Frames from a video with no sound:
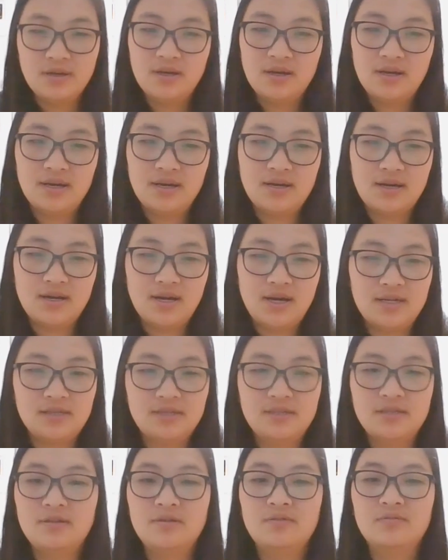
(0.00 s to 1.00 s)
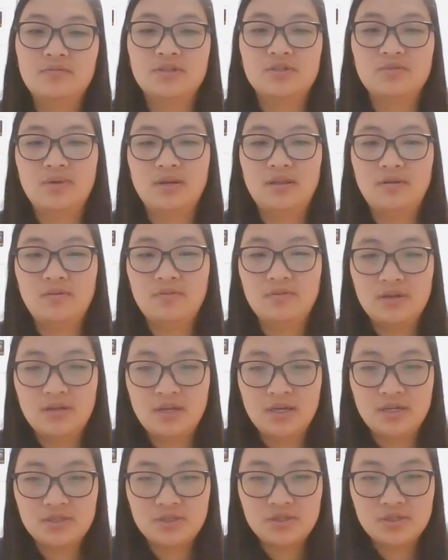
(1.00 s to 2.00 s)
I didn't notice my
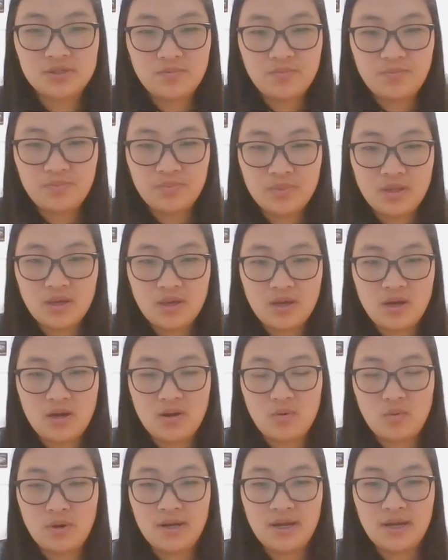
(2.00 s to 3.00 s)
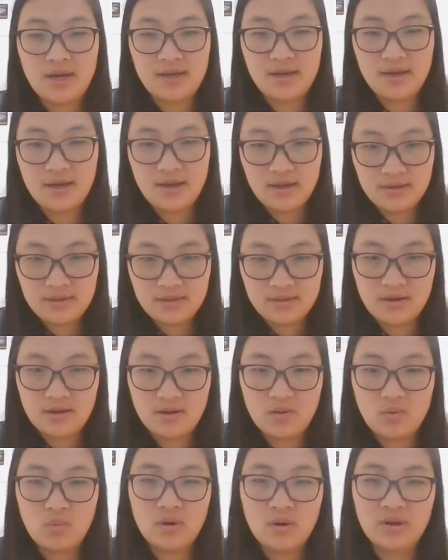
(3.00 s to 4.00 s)
loneliness when I had
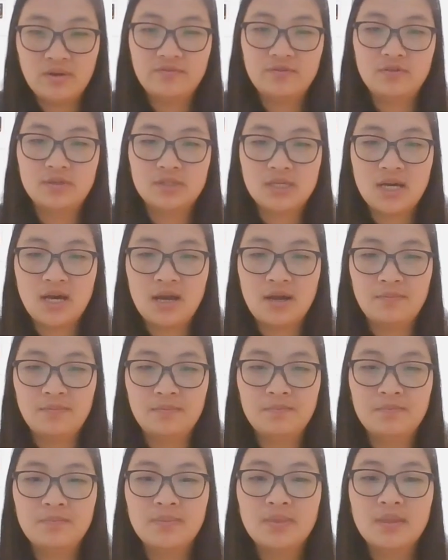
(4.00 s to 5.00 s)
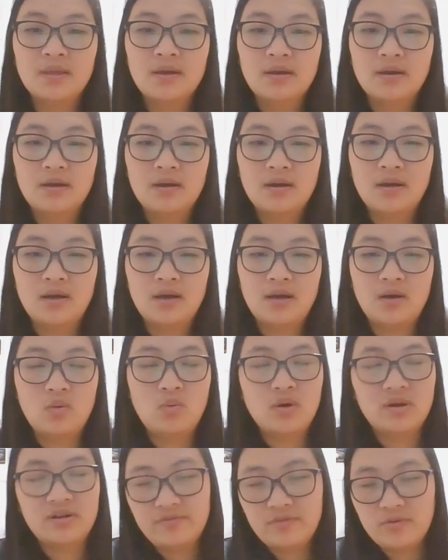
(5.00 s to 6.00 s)
a wonderful time, a
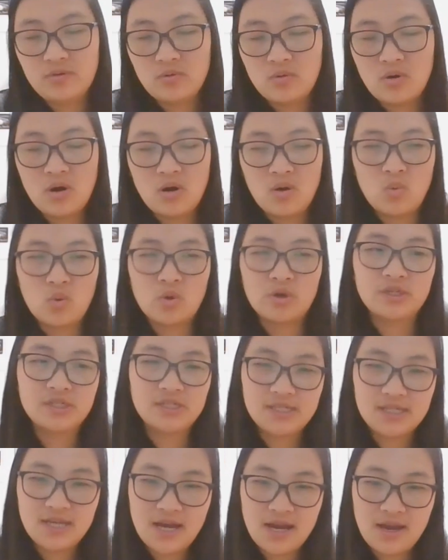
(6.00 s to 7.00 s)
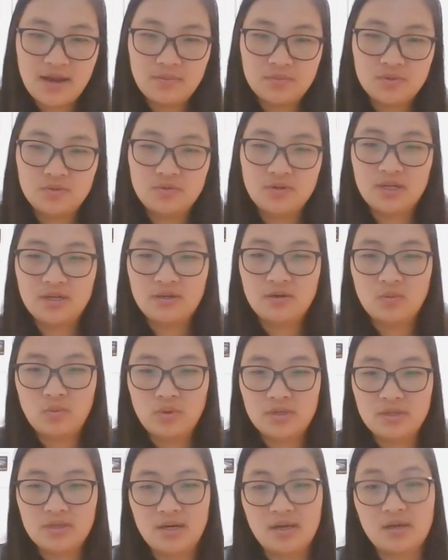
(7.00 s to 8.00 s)
wonderful worship time together
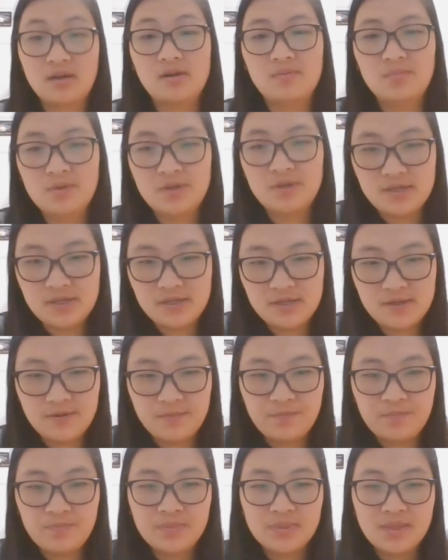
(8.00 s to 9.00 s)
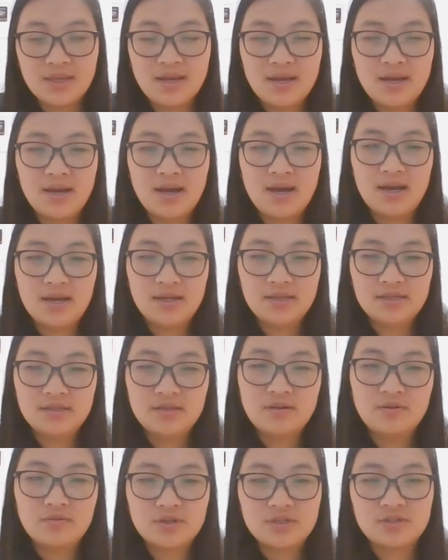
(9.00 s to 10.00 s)
with a community. I didn't
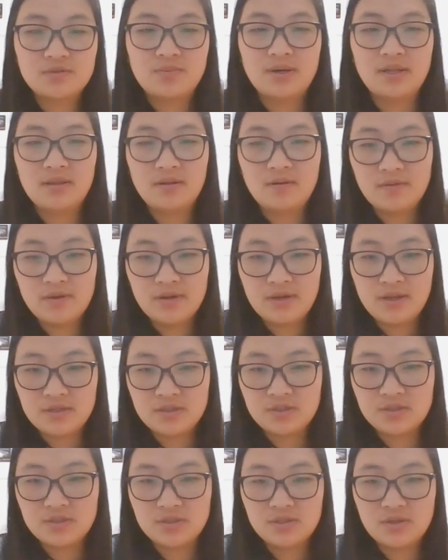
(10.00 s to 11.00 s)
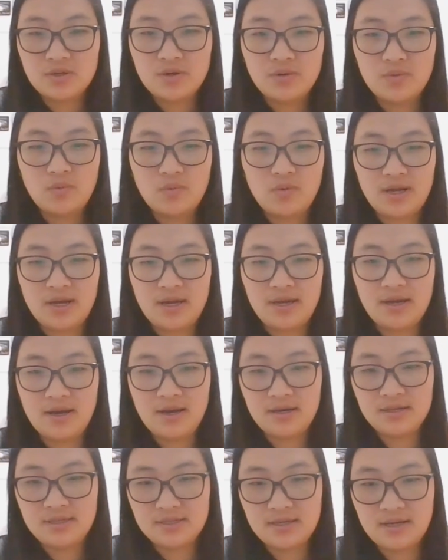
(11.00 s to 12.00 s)
notice my loneliness when I
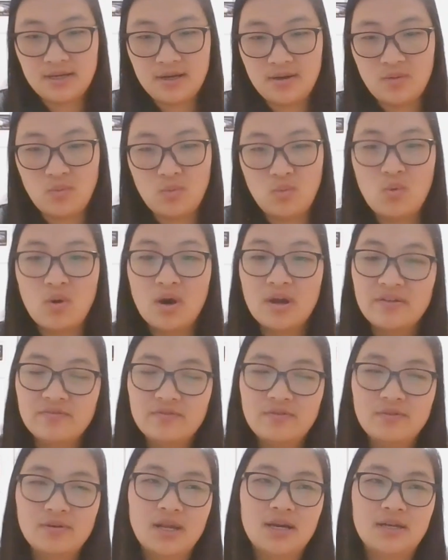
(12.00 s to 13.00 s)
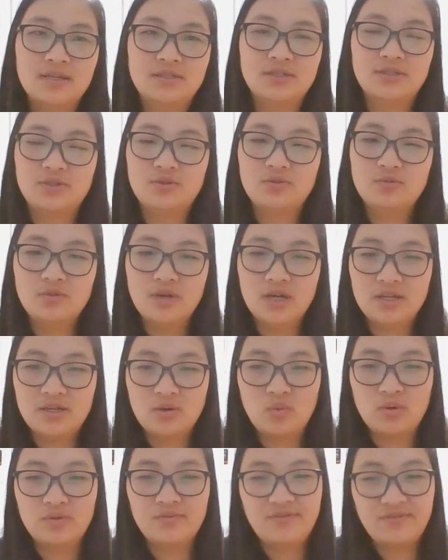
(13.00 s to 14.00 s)
had wonderful classes together
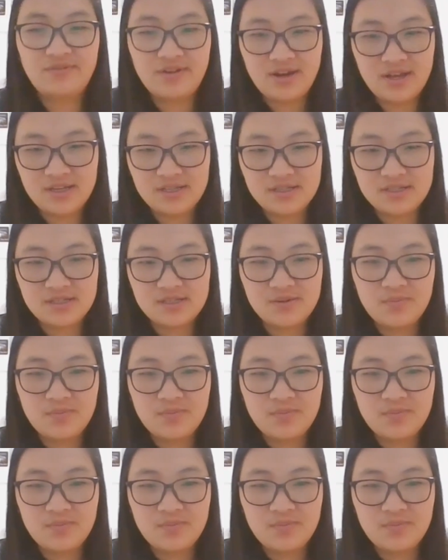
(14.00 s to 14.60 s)
with friends.